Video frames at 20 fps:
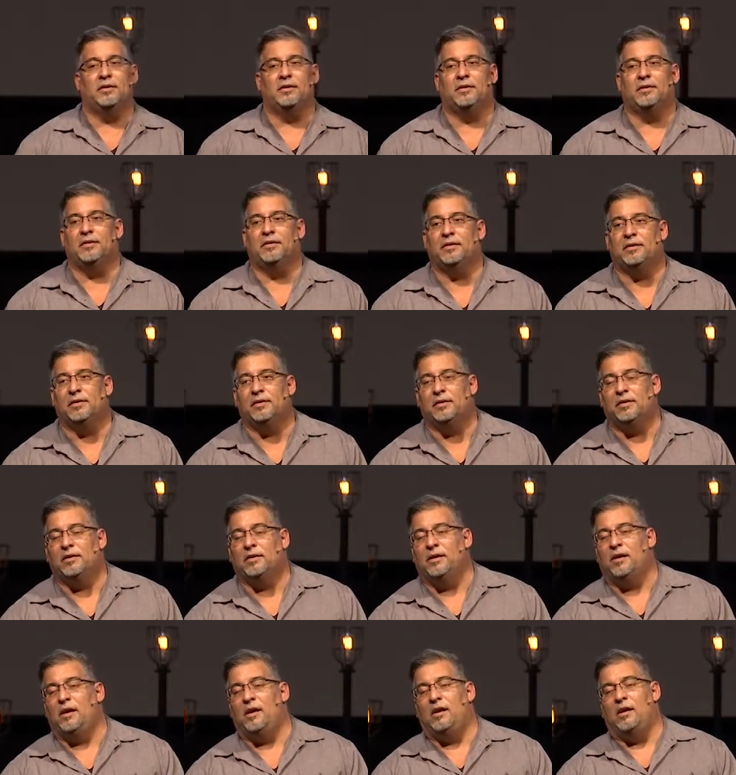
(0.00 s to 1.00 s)

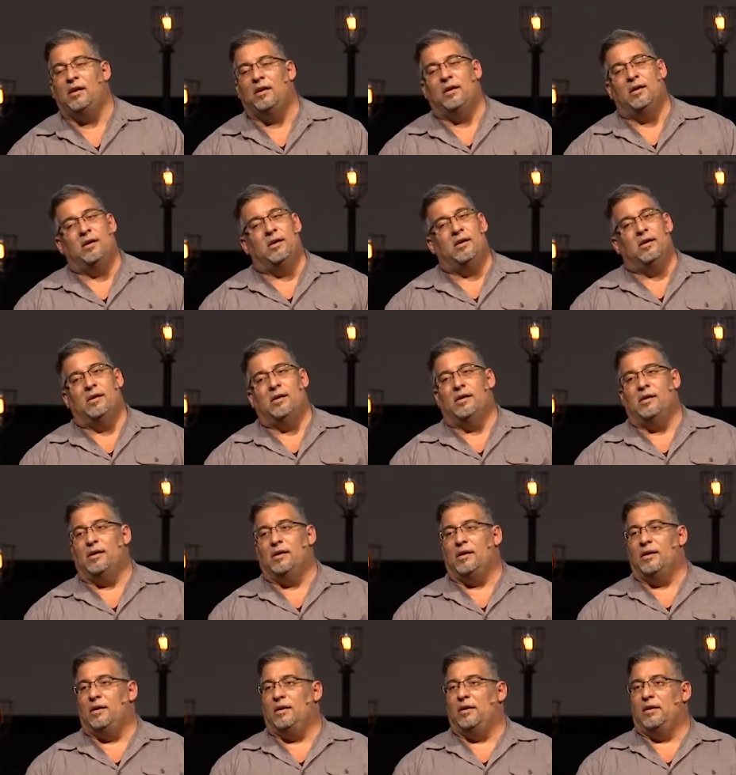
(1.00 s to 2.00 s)

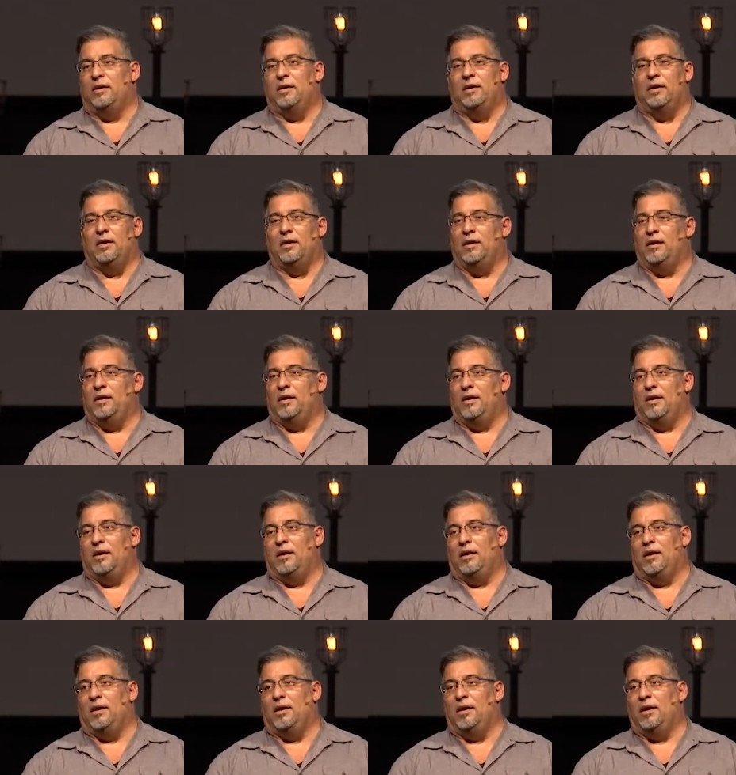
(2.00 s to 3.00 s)

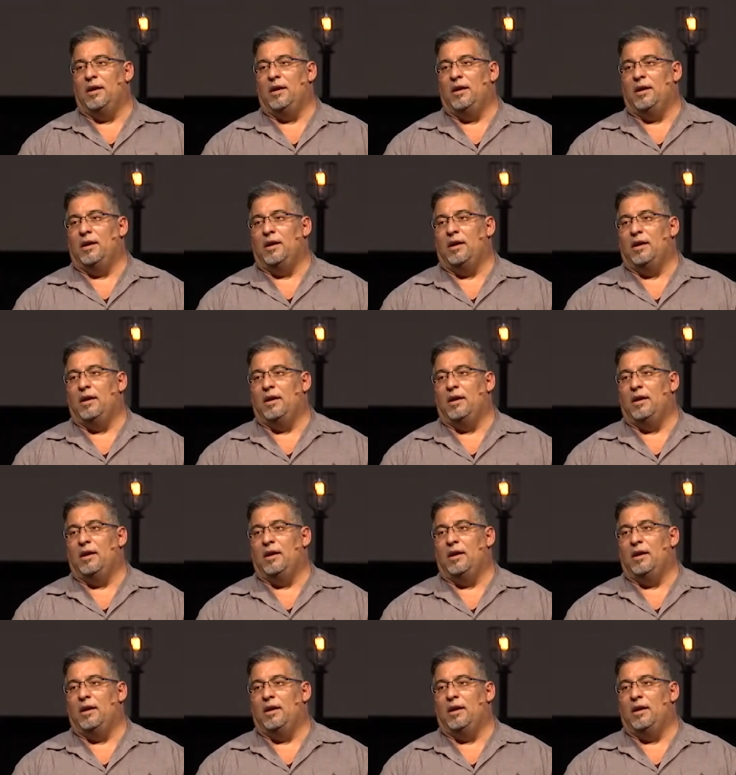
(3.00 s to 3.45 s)
No one is speaking in this clip.